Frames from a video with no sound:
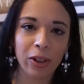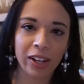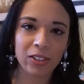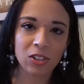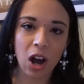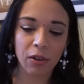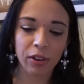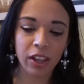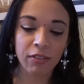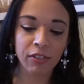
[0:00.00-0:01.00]
Like, it's not
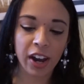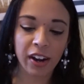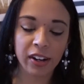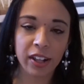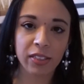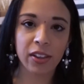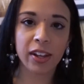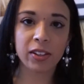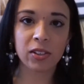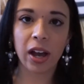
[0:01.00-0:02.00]
really fair, and I
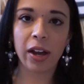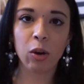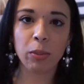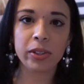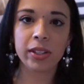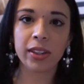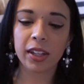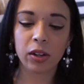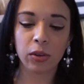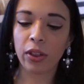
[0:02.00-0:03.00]
hope it's
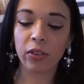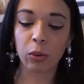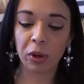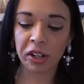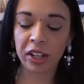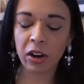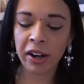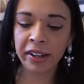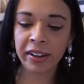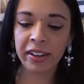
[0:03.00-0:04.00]
something, you know, that they're working
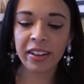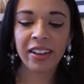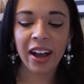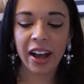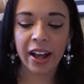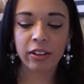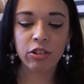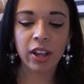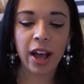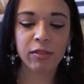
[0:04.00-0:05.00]
on. I
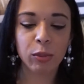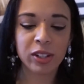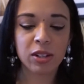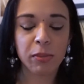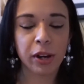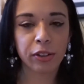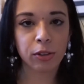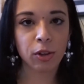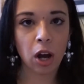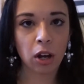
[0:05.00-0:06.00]
actually haven't went to
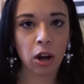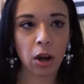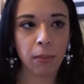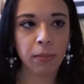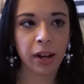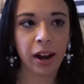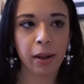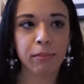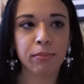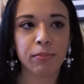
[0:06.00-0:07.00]
Merrithew.com, but
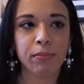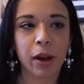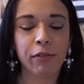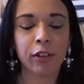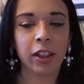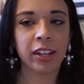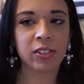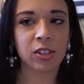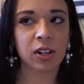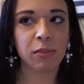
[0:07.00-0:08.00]
I feel like
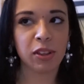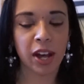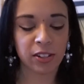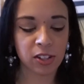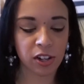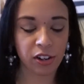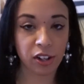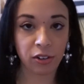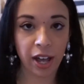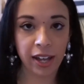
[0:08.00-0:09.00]
it's going to be that
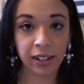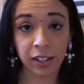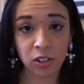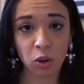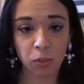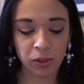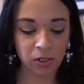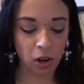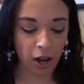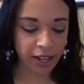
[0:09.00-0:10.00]
scenario again. Let's hope
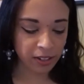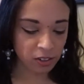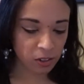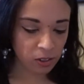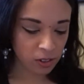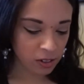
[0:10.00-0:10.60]
it's not.